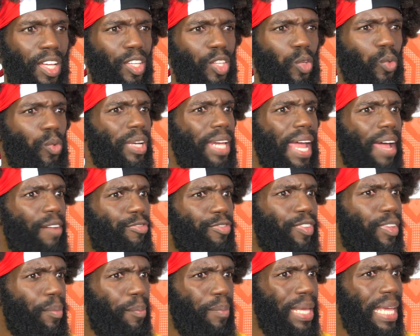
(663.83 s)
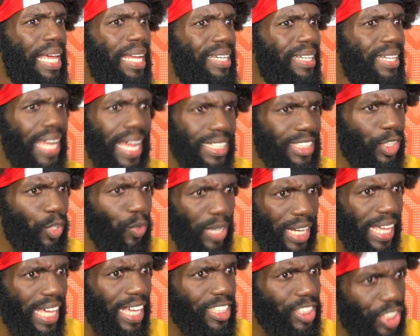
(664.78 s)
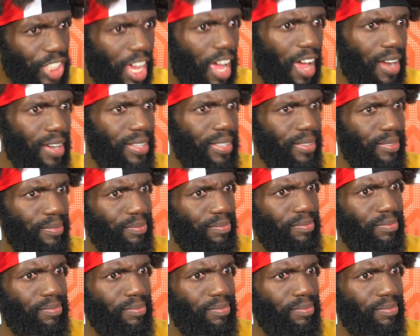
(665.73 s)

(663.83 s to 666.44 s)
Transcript: You left me in desolation.